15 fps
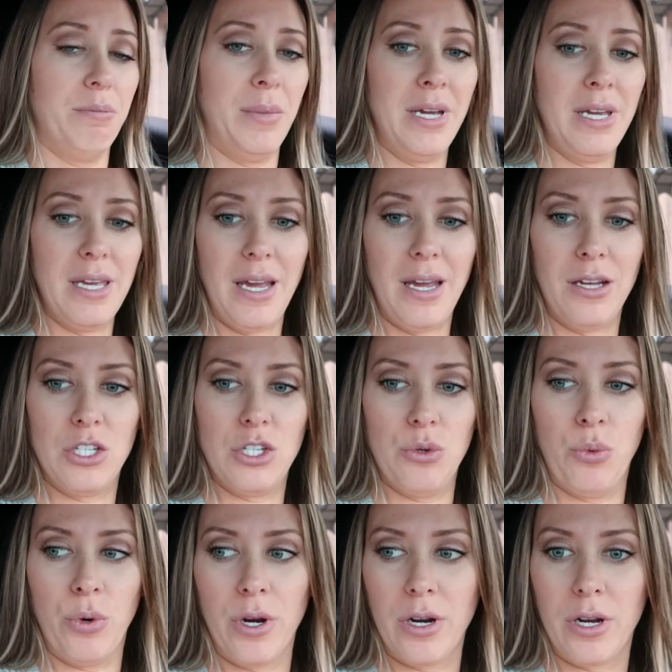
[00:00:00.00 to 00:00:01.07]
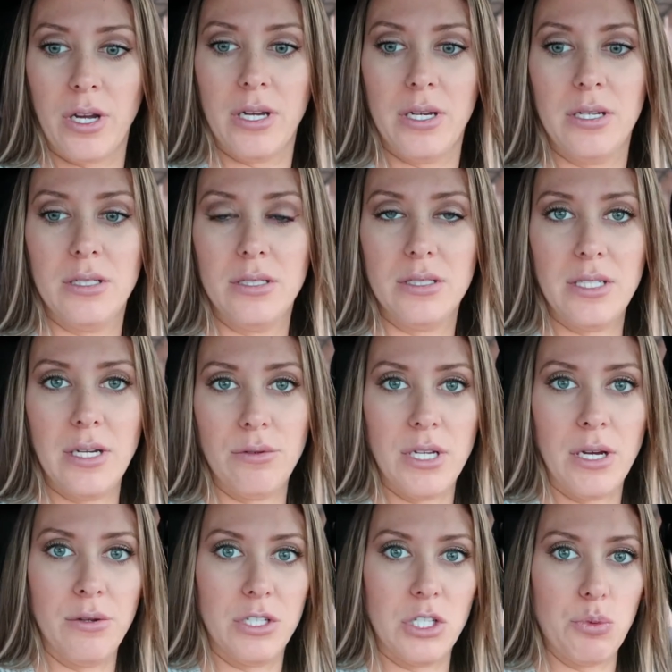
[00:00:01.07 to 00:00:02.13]
Mike had to work
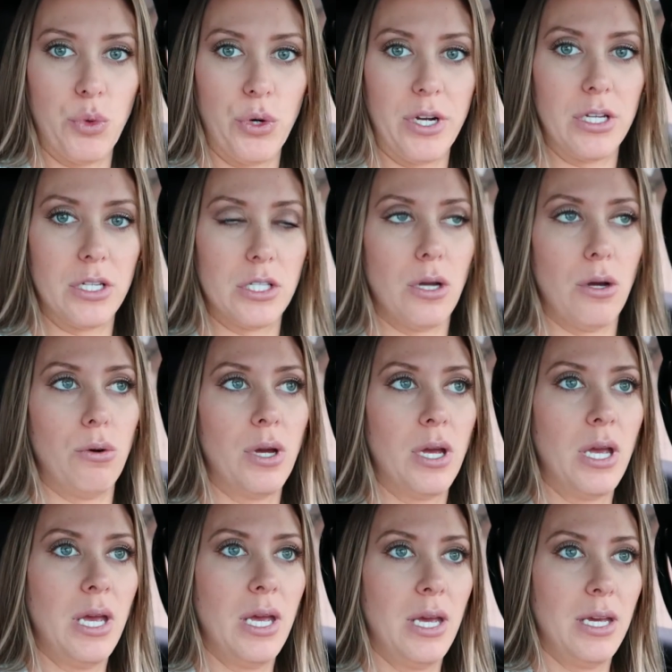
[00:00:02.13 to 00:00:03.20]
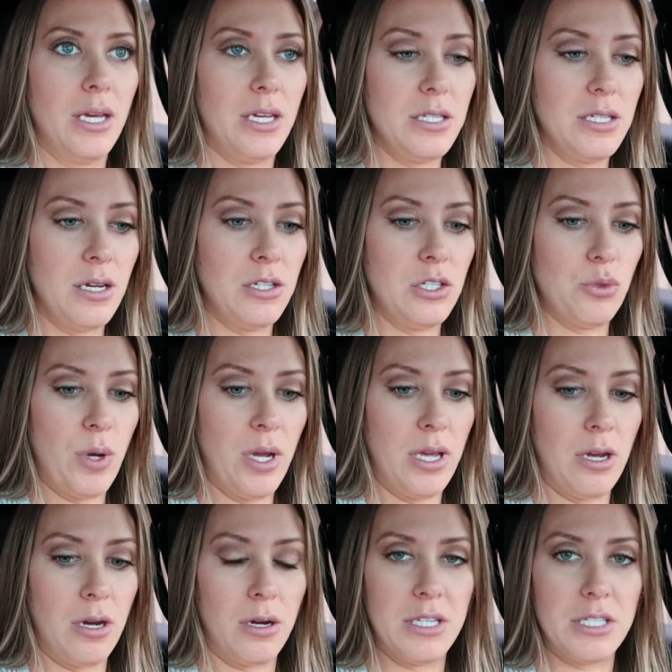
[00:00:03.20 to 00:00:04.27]
downtown this morning, so he's on his way
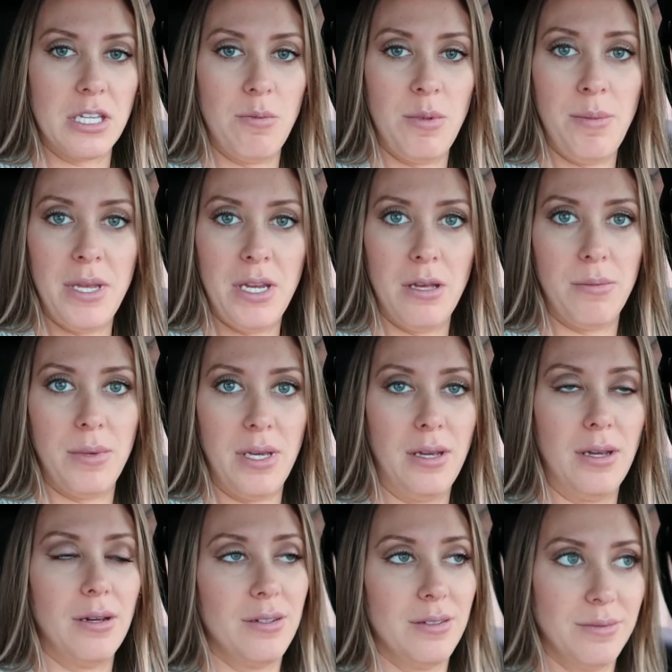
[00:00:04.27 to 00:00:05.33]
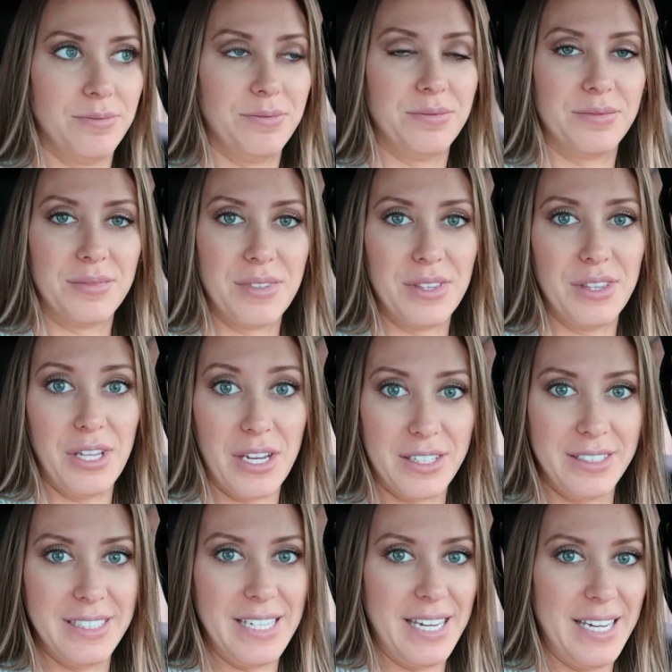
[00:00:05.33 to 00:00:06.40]
here. He's gonna be meeting me.
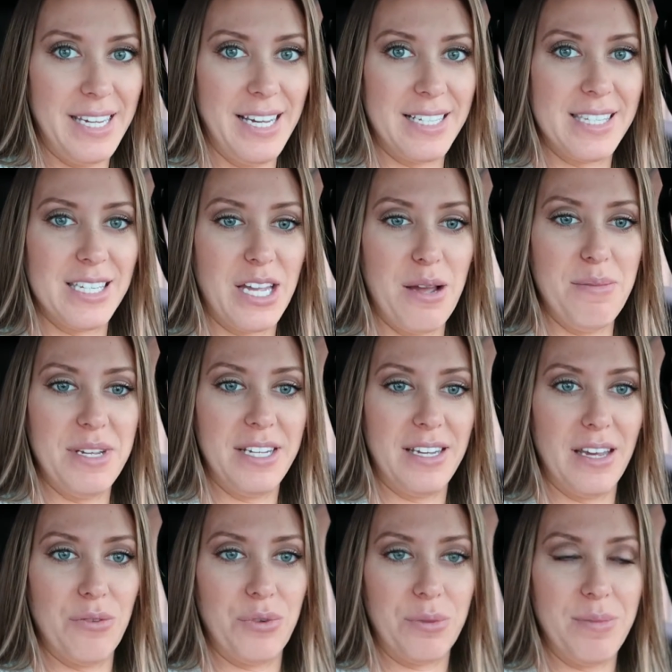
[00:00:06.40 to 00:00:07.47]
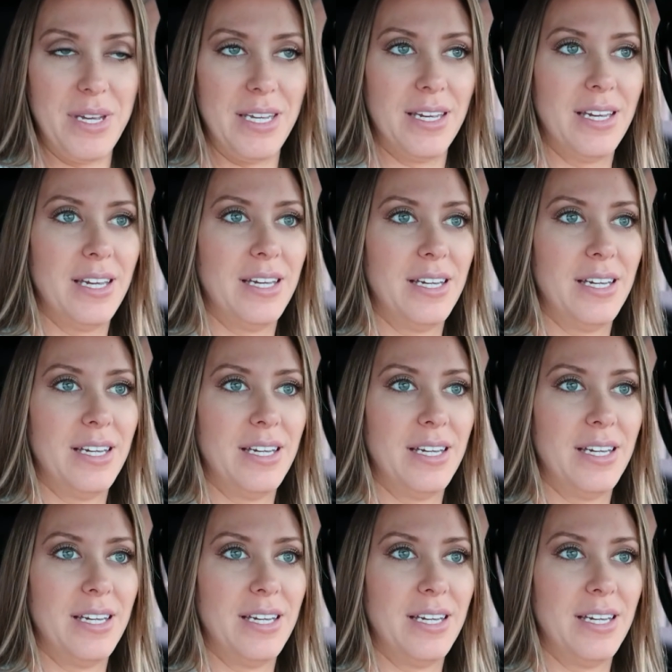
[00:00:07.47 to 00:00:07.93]
Luckily, he gets to come in again with me.